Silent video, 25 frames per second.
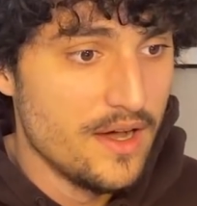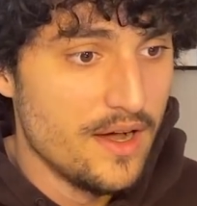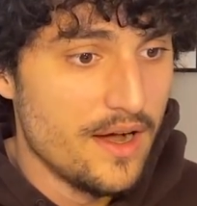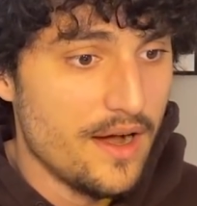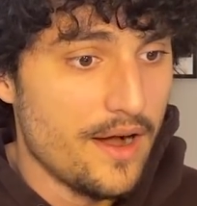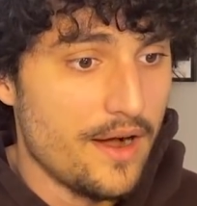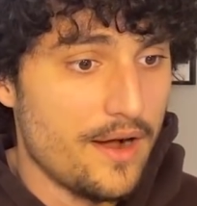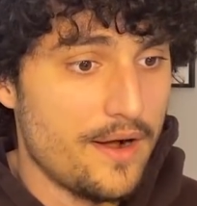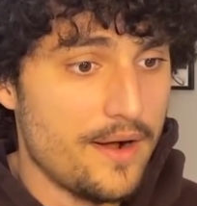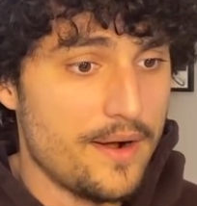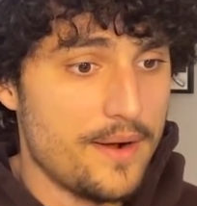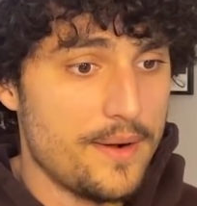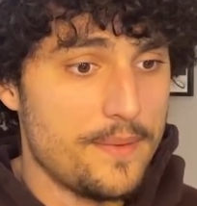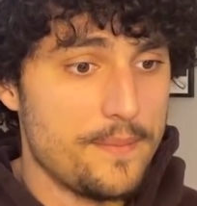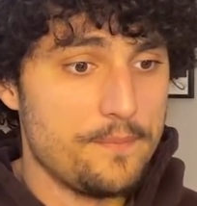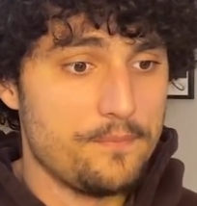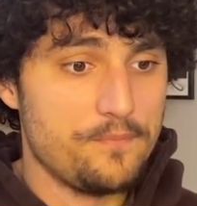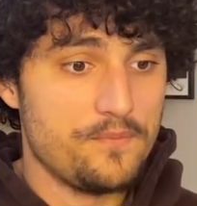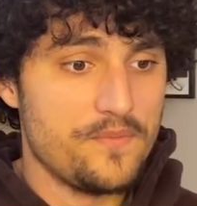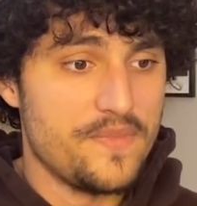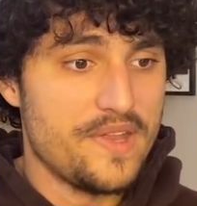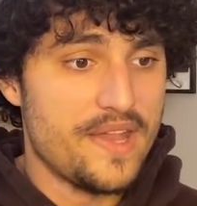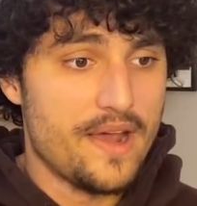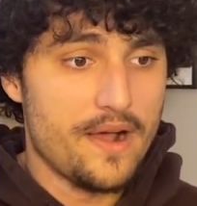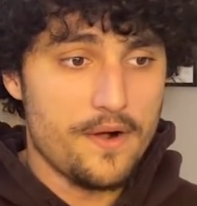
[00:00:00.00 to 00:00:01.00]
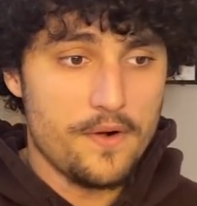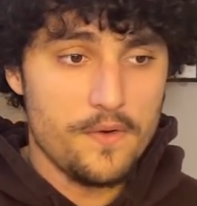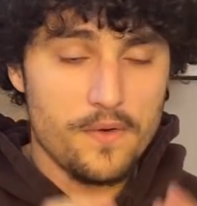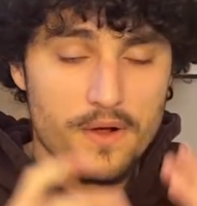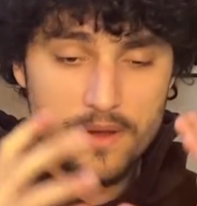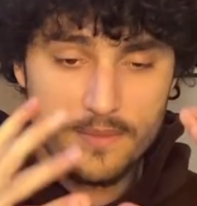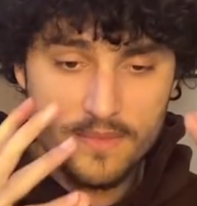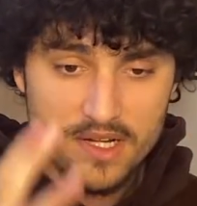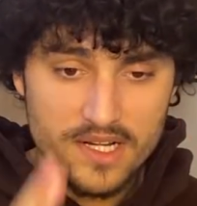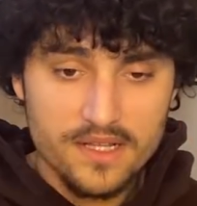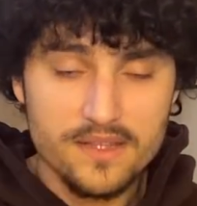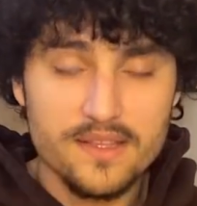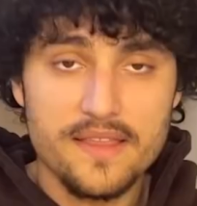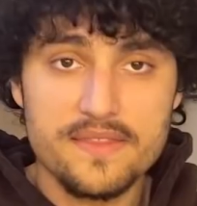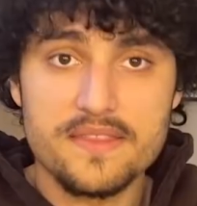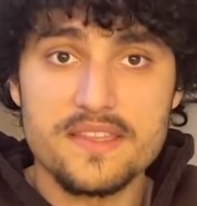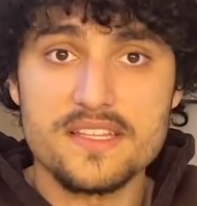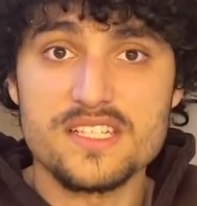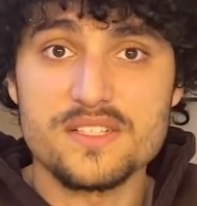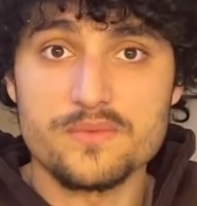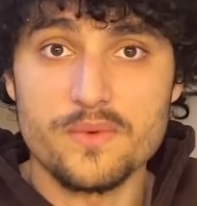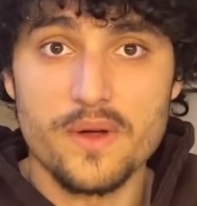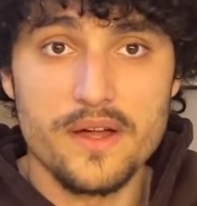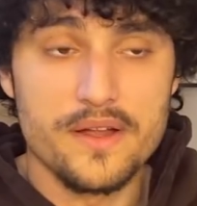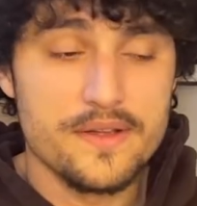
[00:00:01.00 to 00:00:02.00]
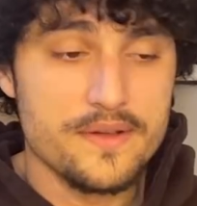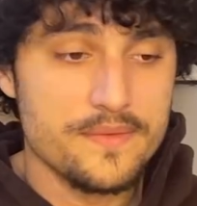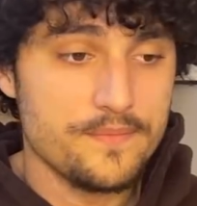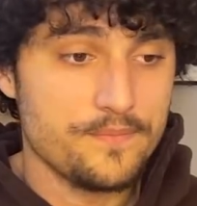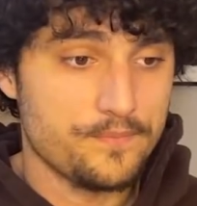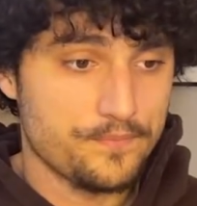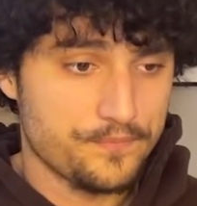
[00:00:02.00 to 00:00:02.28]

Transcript: Now I'm going to let this run.